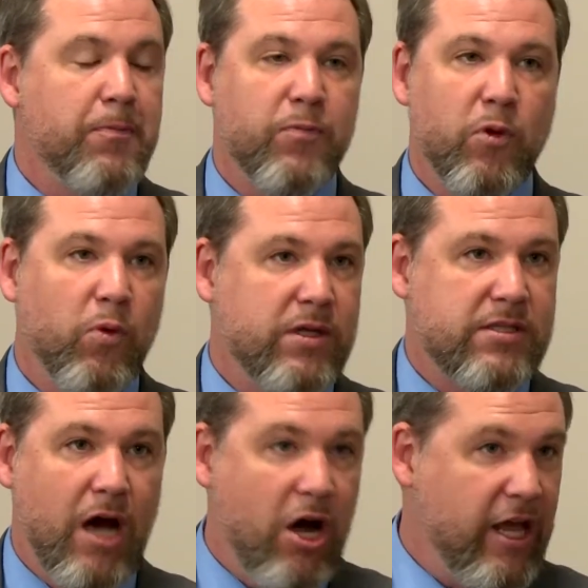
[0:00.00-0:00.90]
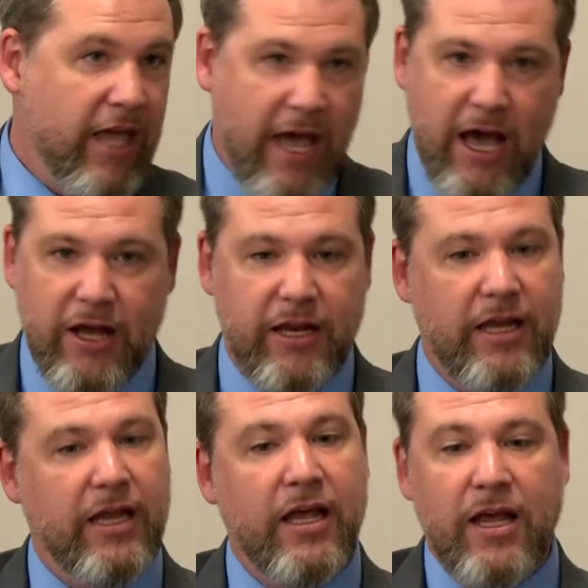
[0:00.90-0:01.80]
Watauga
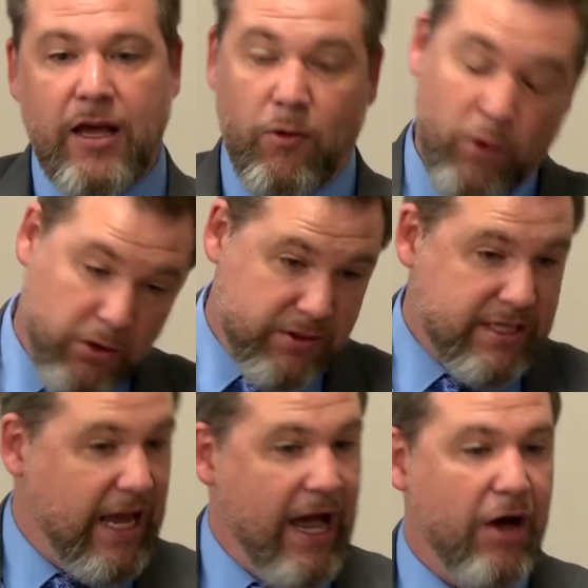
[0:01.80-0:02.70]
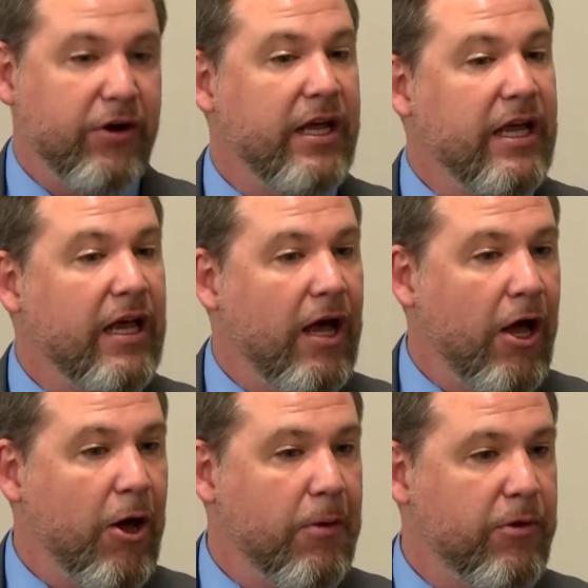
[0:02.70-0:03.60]
County, Wilkes County.
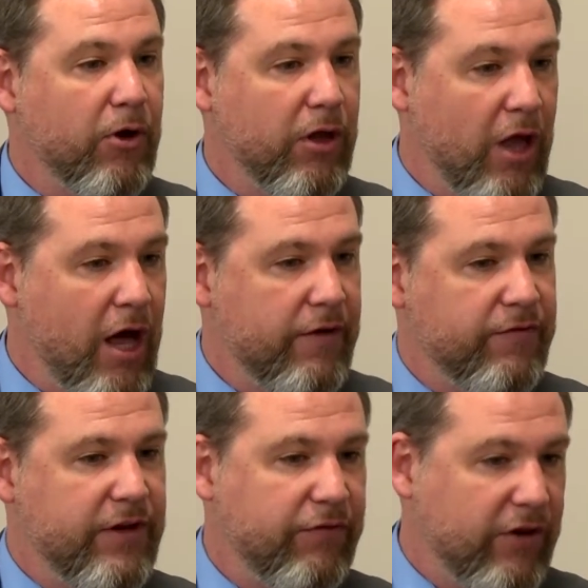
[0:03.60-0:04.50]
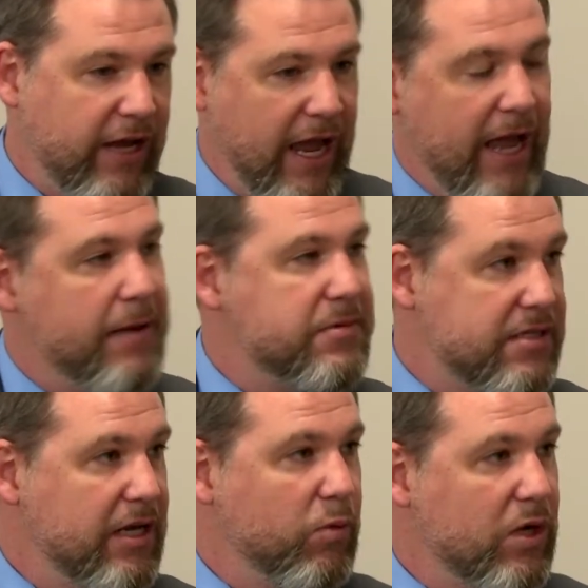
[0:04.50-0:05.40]
There are a lot of different camps
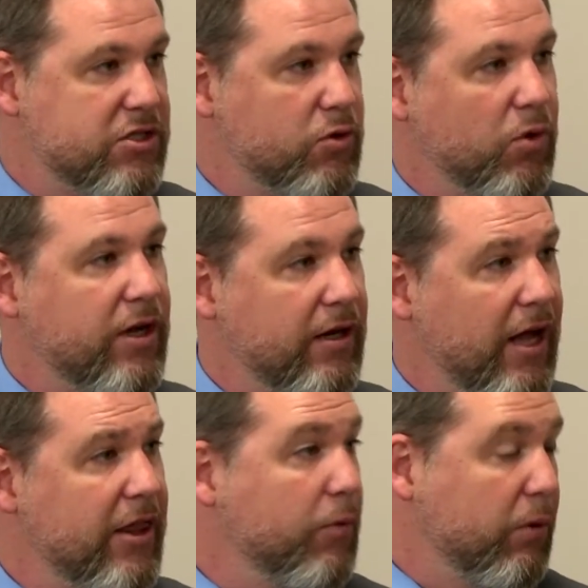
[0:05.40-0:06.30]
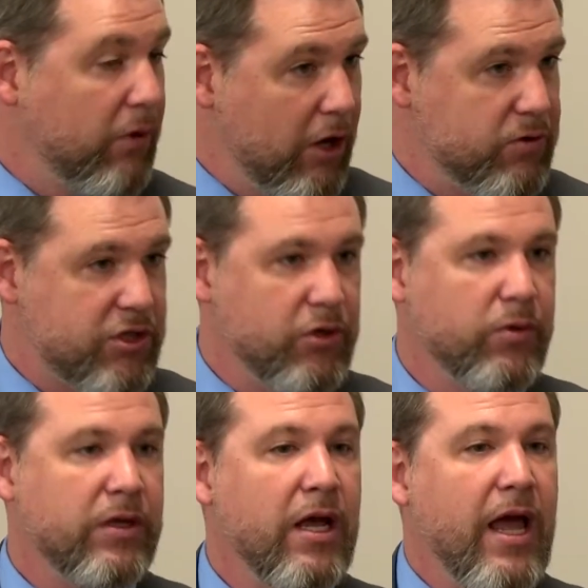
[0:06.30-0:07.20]
in Western North Carolina that we would go
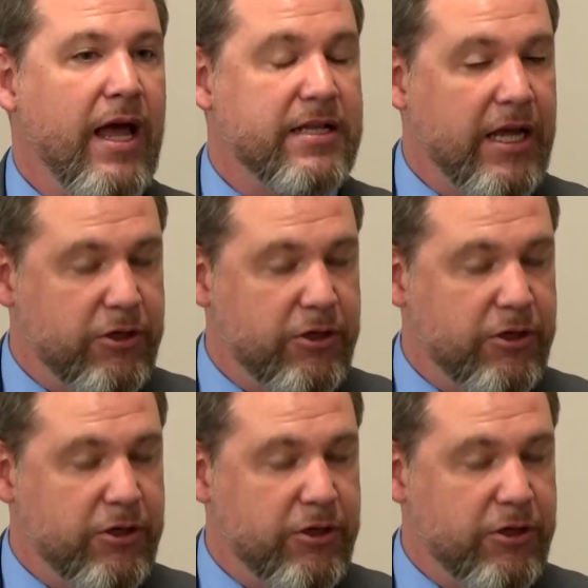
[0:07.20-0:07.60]
to and do